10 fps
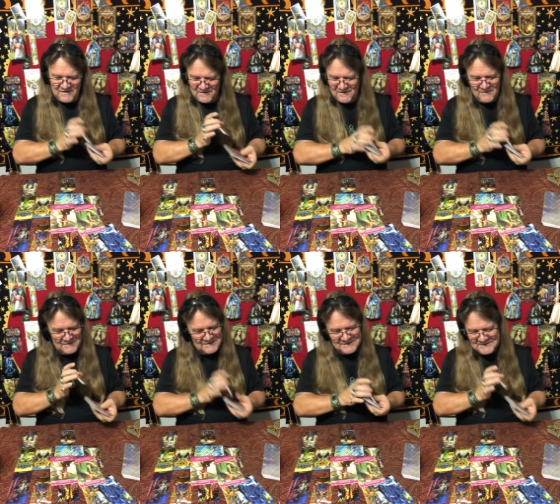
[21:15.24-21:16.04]
you know.
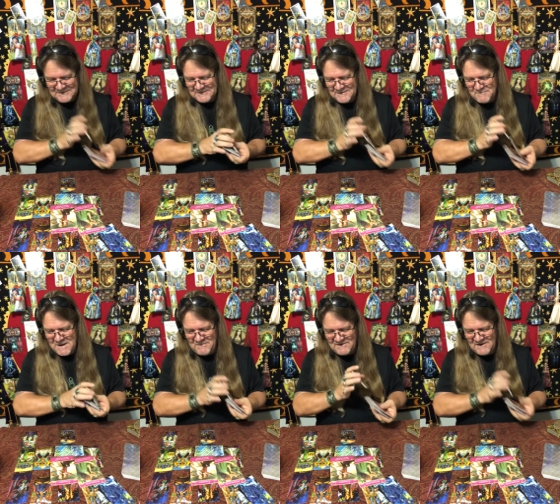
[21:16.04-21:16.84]

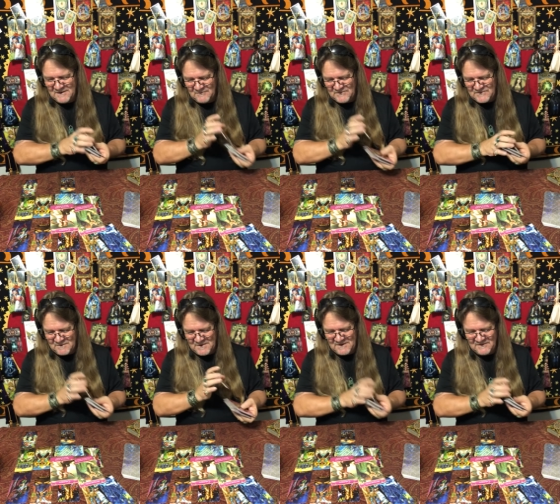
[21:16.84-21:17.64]
Maybe dealing with
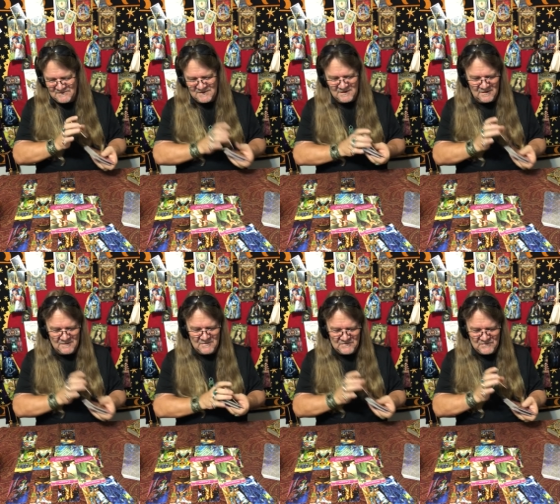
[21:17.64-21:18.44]
somebody that's a little
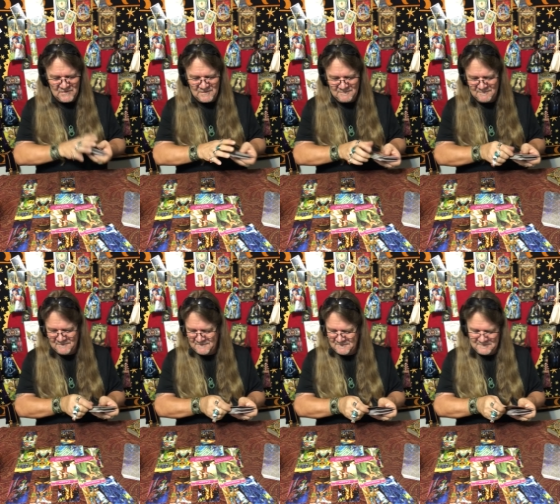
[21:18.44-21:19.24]
immature.
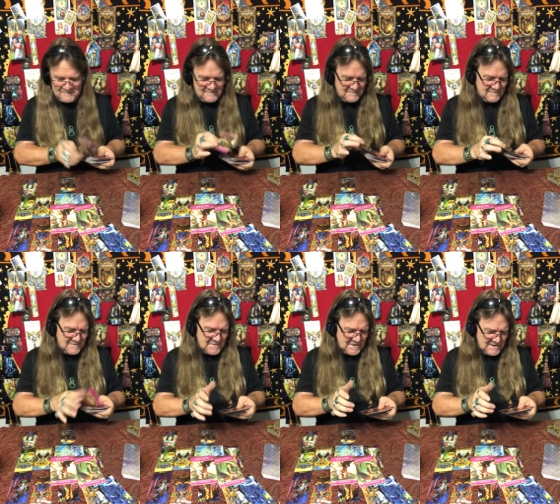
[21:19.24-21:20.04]

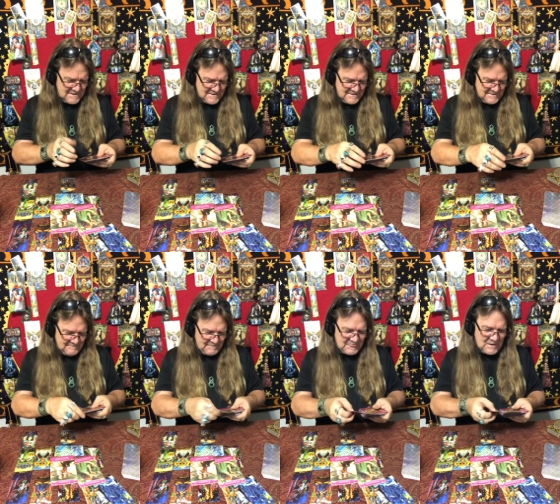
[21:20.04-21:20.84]
Hmm?
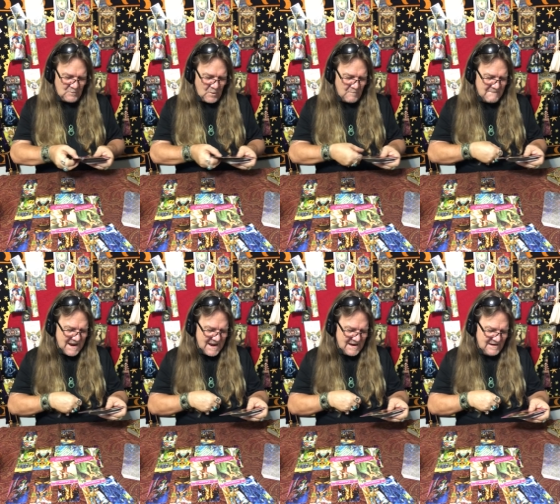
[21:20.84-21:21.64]

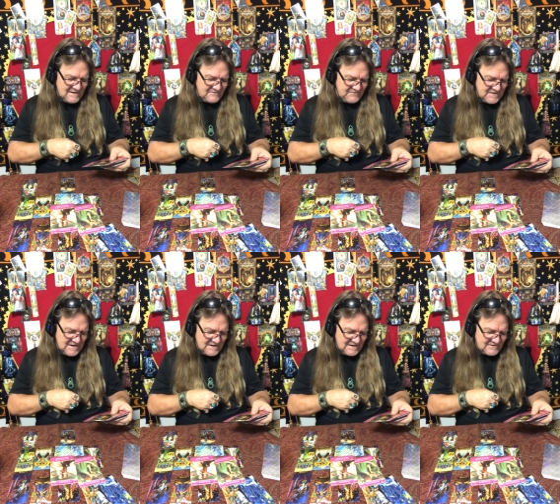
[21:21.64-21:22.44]
Romantic
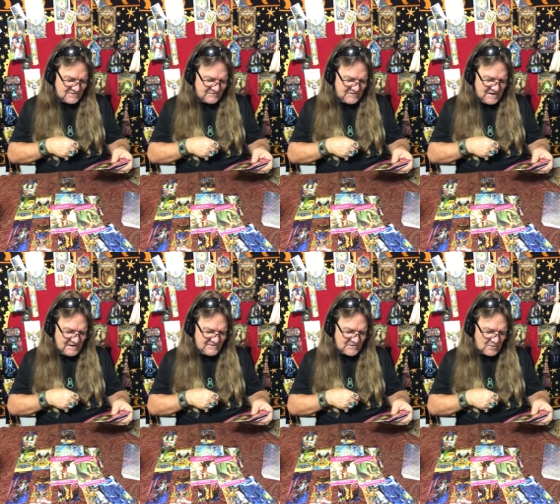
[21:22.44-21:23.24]
feelings. Your
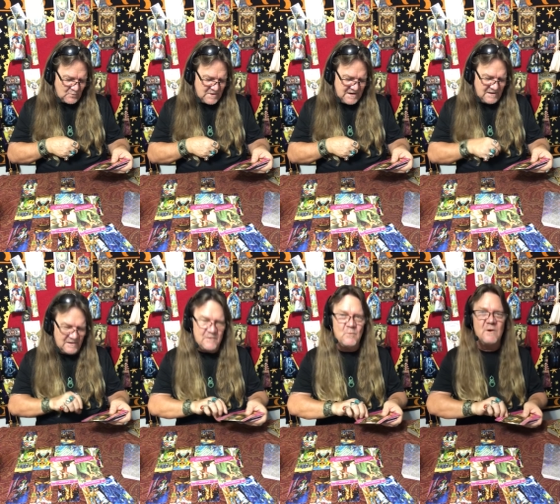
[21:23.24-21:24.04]
feelings are real
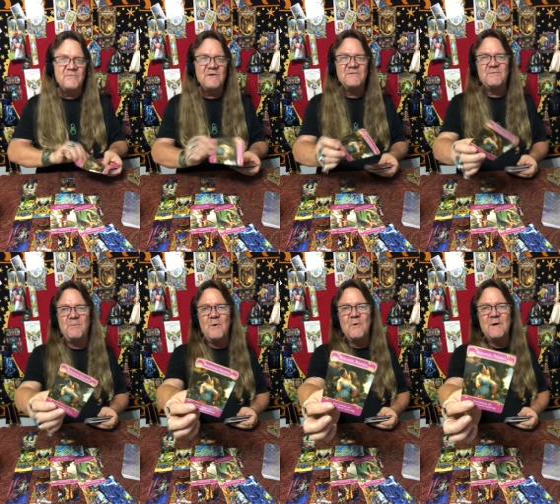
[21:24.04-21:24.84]
and worth
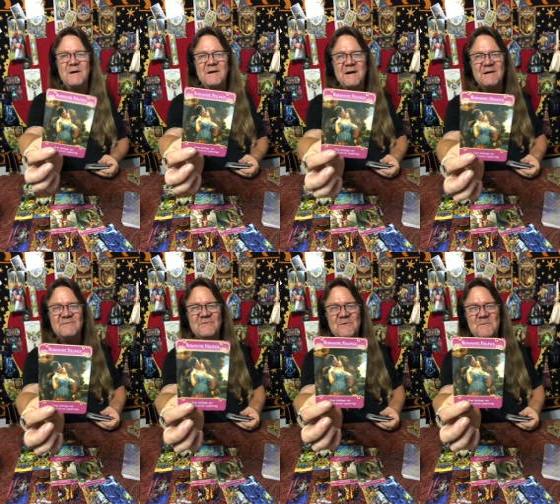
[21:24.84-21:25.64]
exploring,
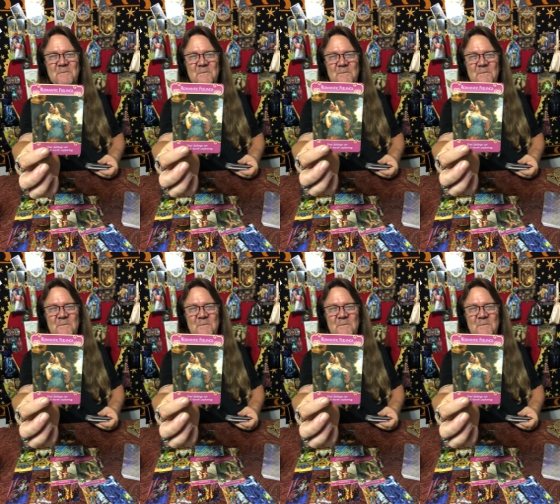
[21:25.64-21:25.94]
Cancer.